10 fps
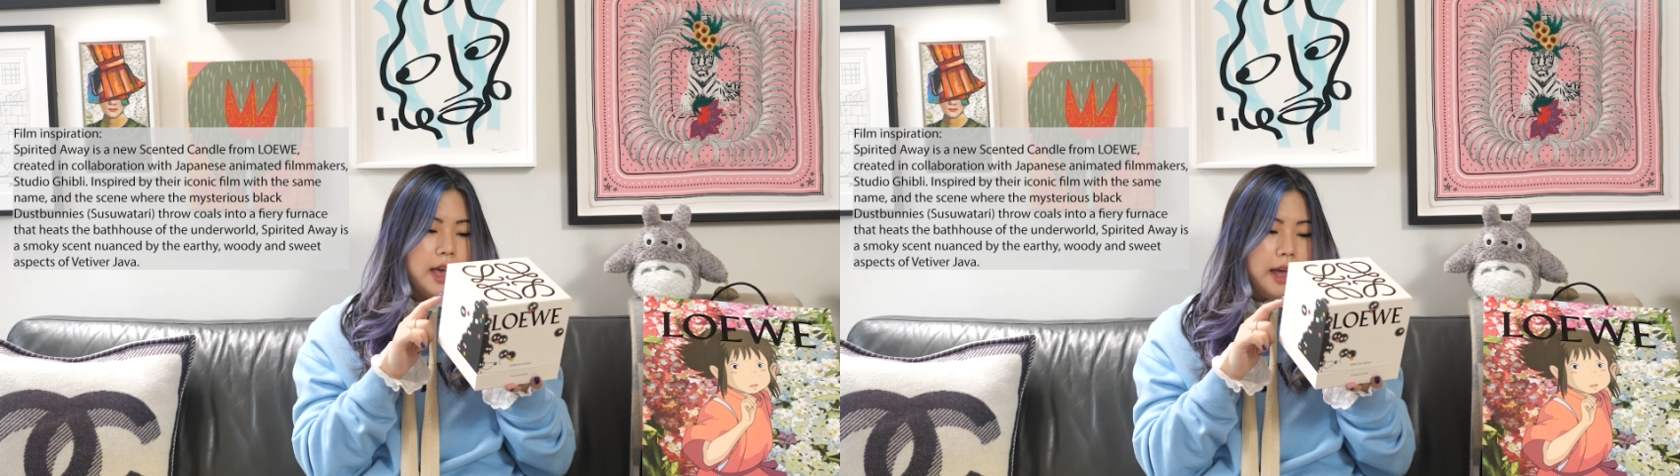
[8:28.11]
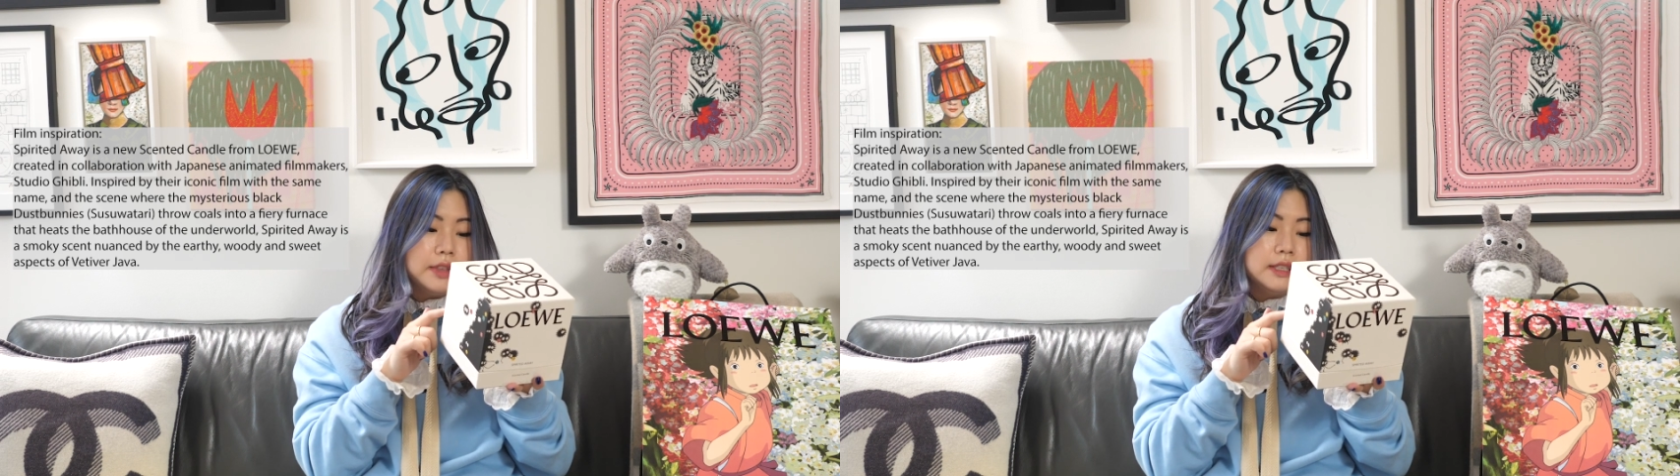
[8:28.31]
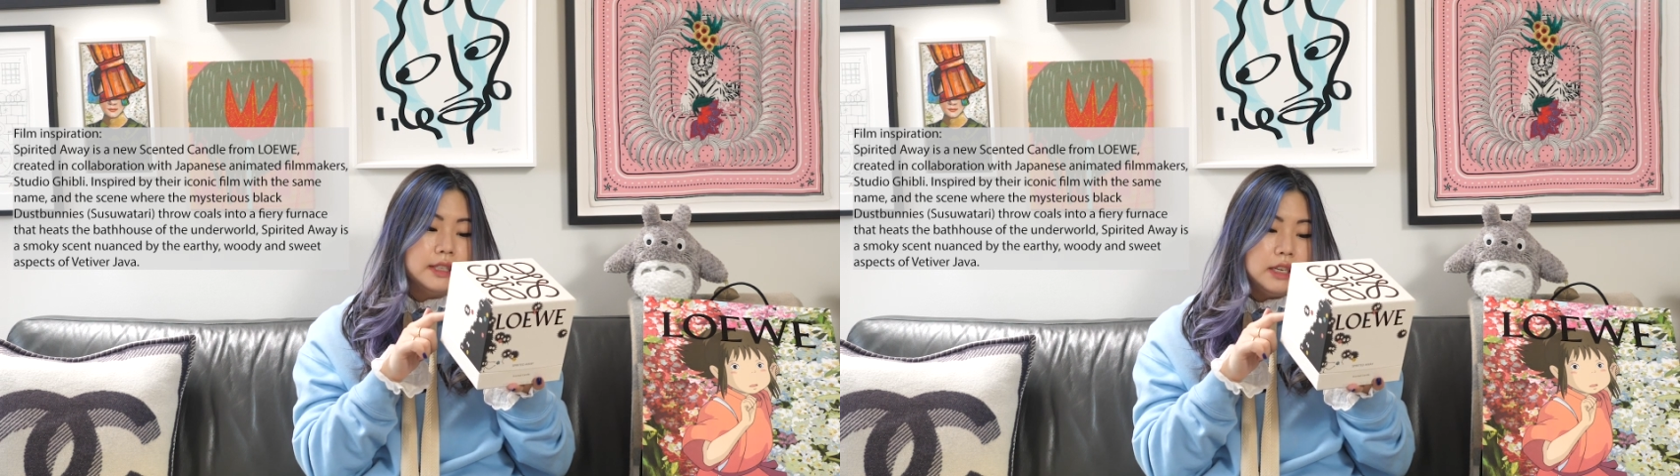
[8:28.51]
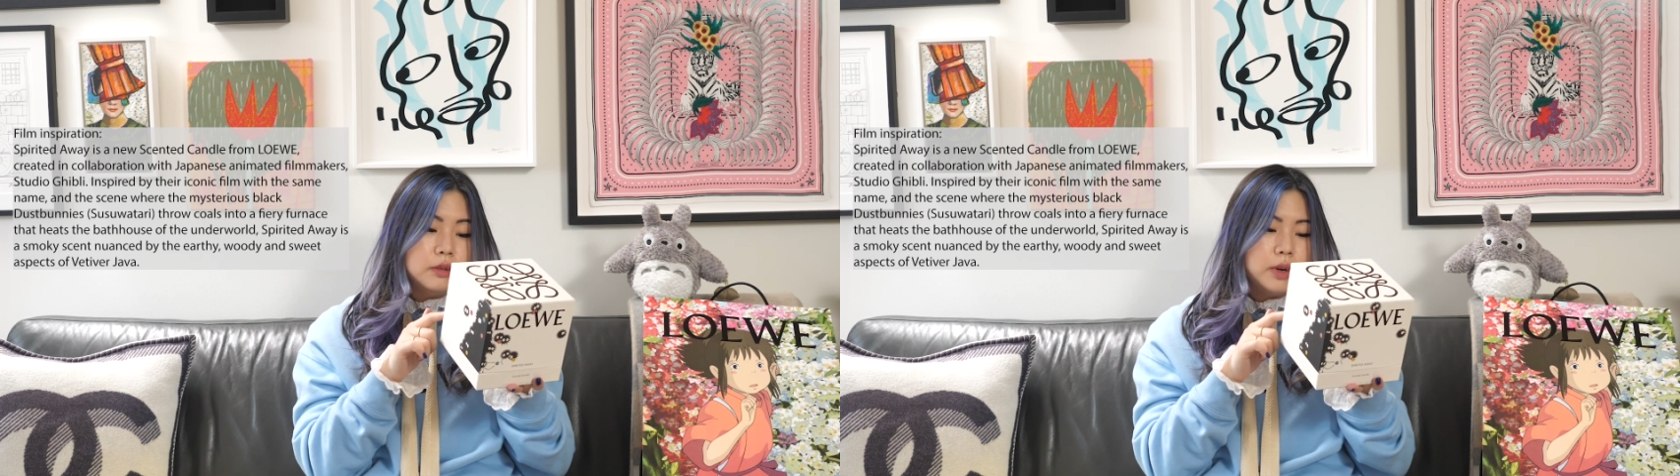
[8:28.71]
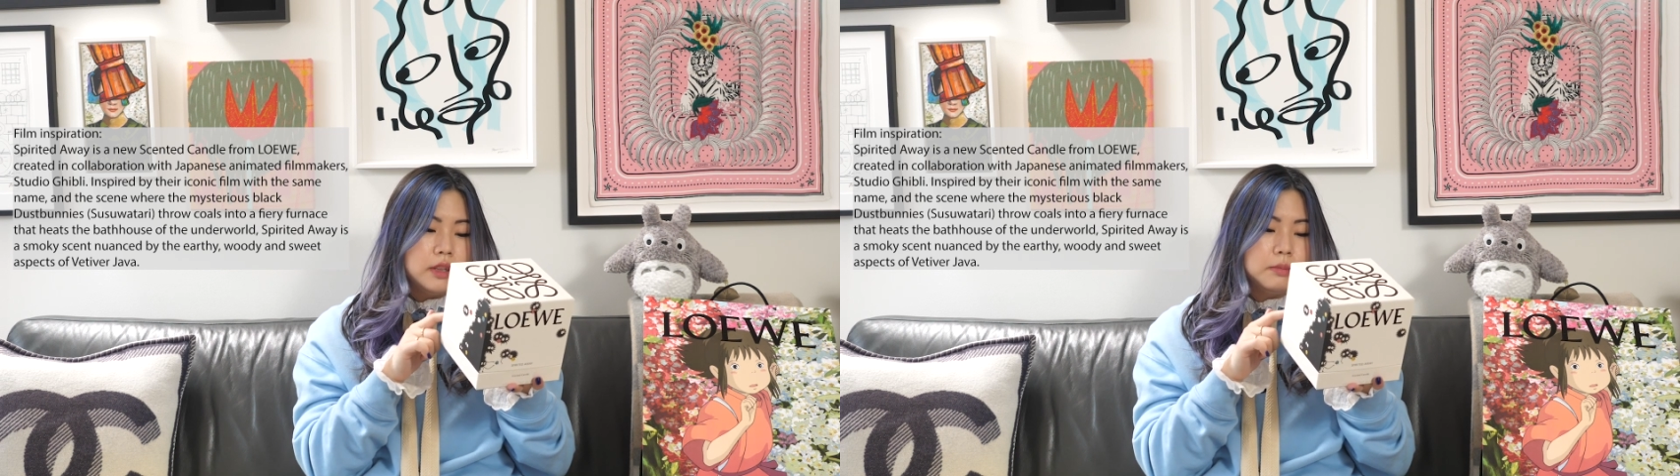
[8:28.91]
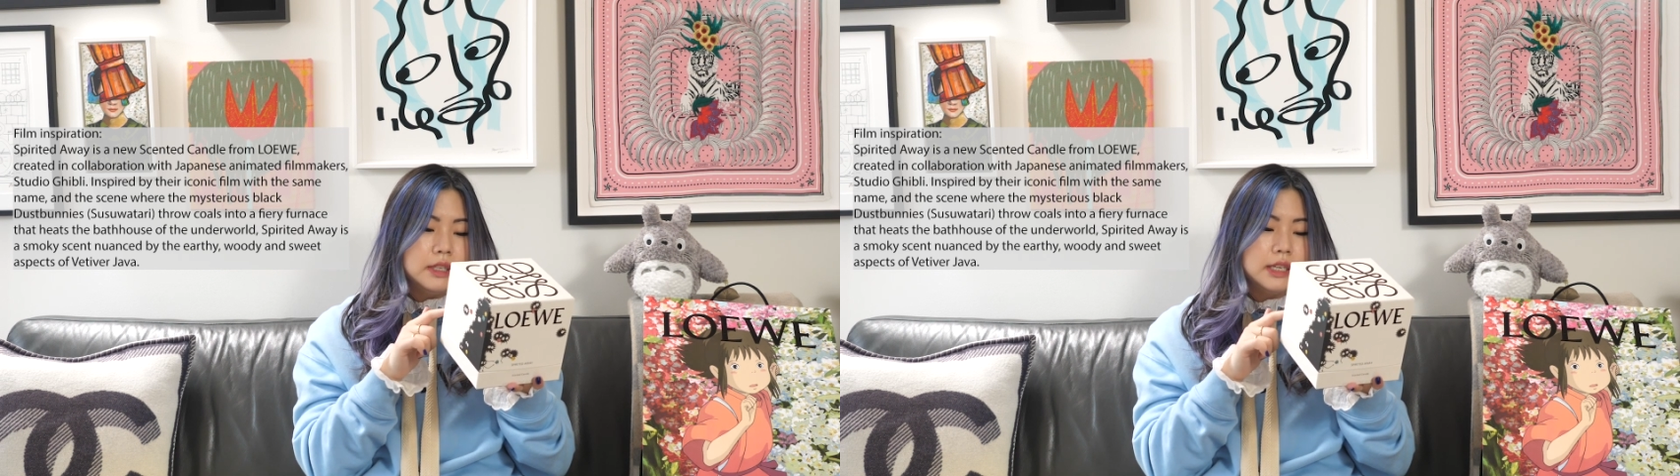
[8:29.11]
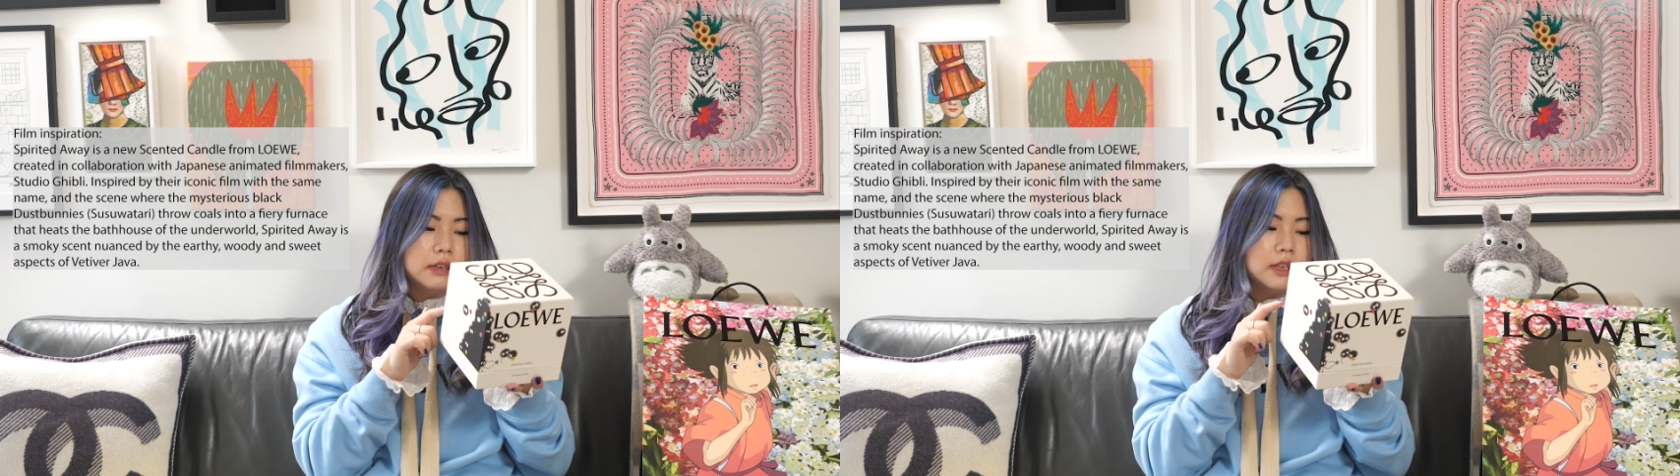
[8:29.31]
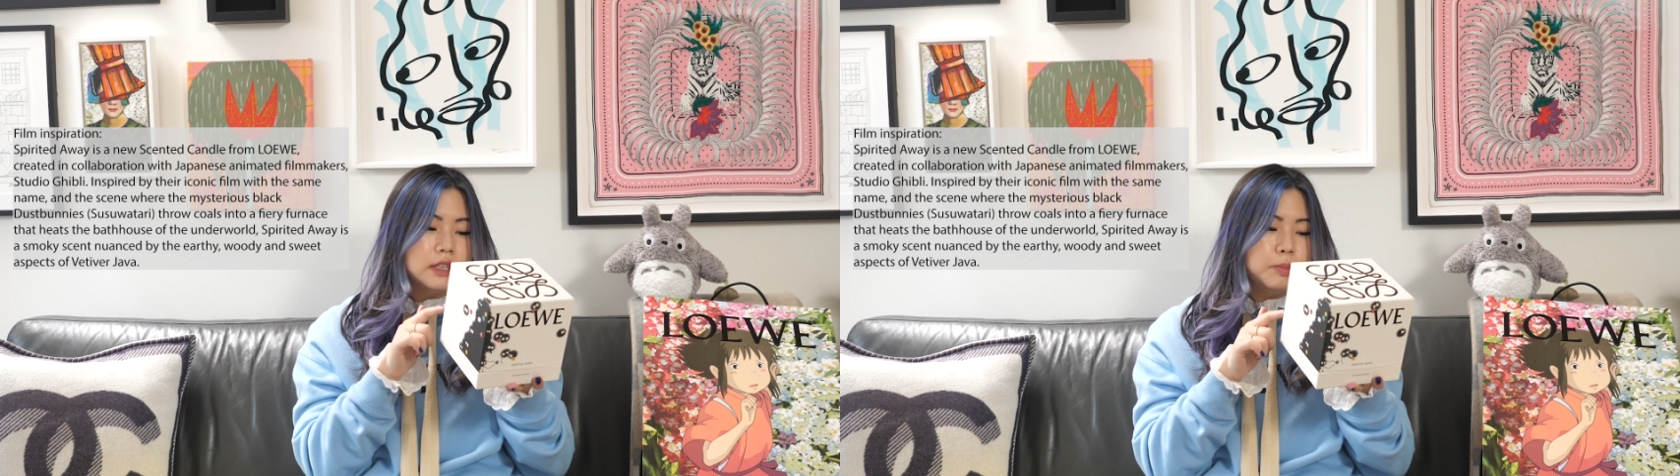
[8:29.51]
and the scene where the
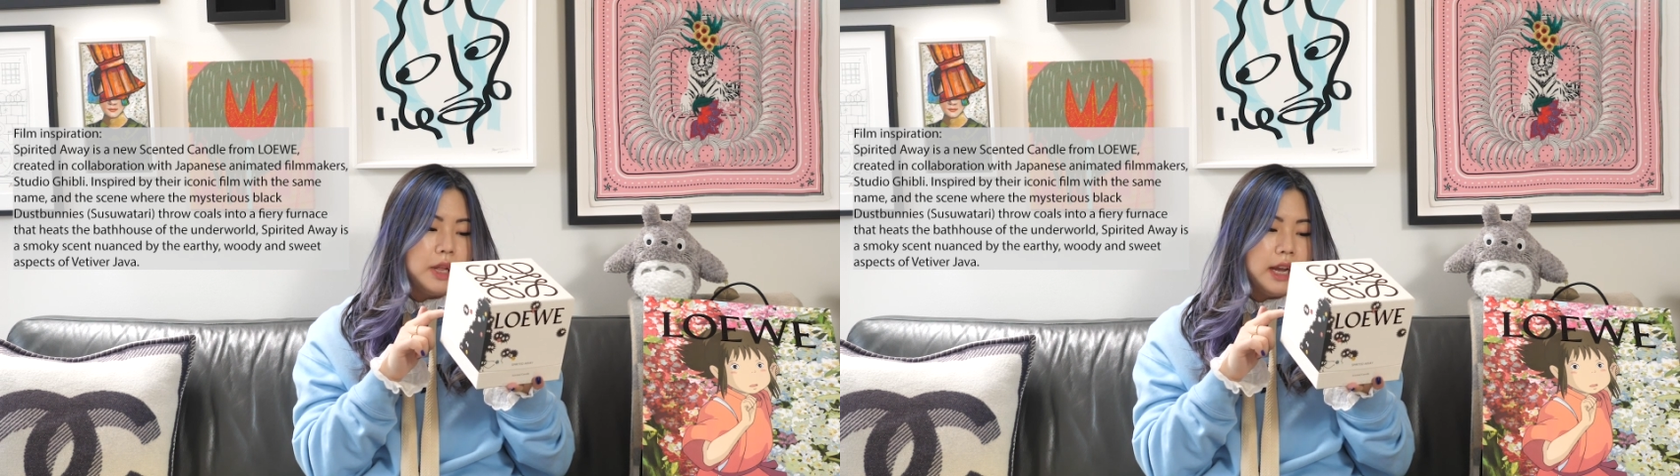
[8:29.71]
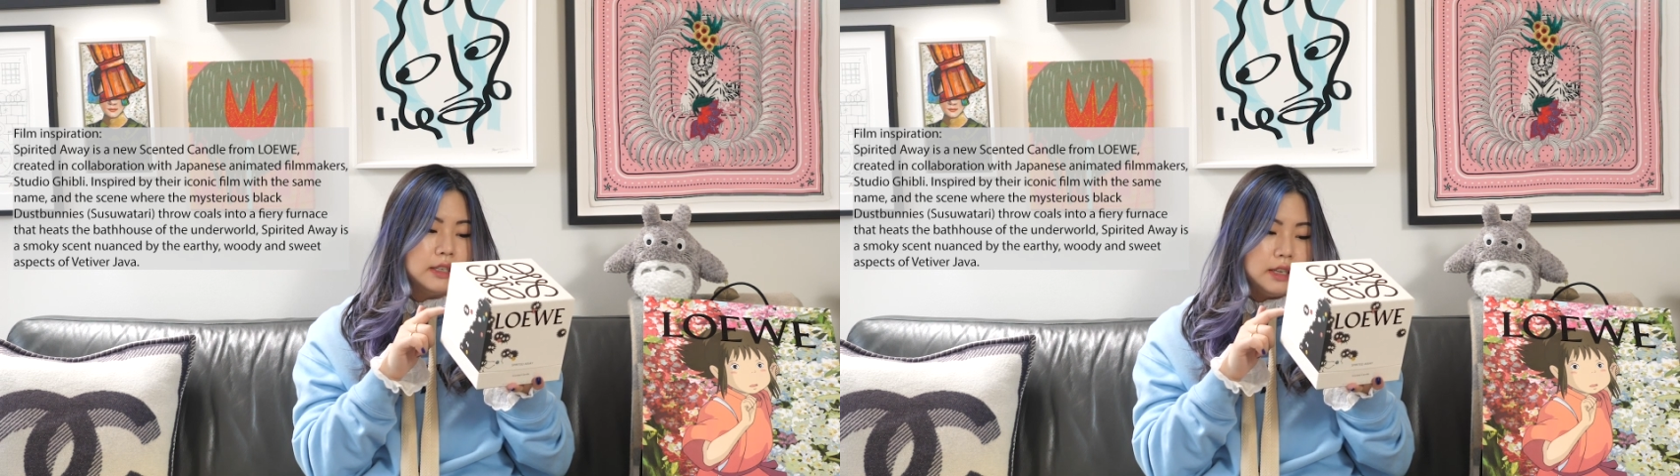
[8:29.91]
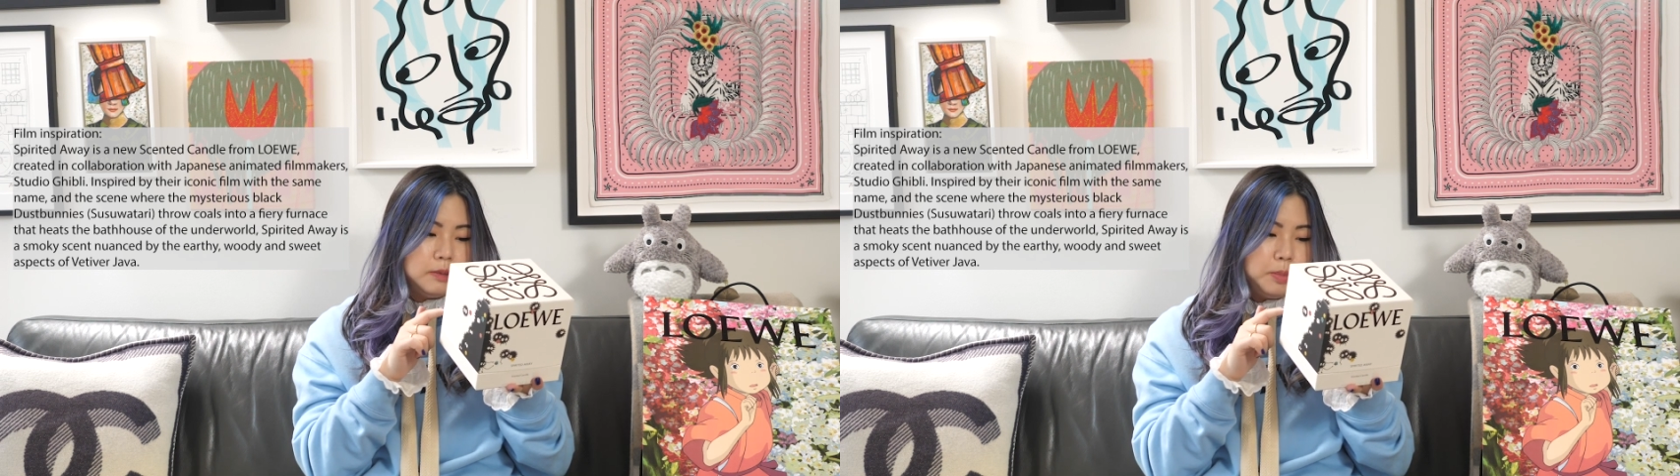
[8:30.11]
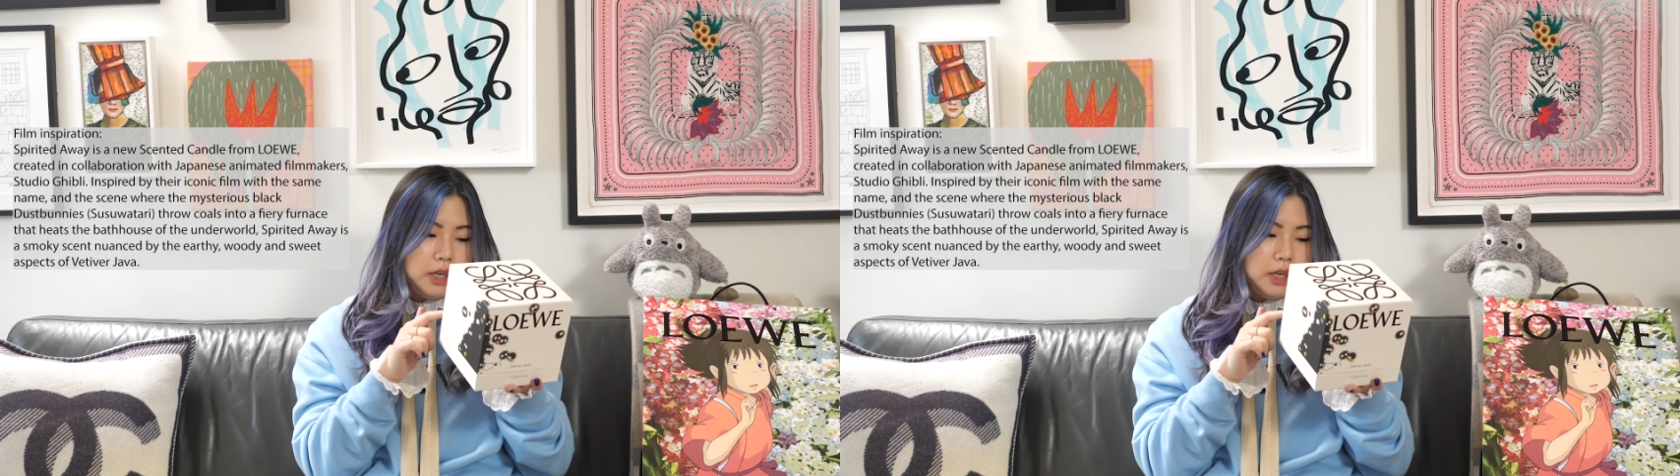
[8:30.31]
mysterious black dust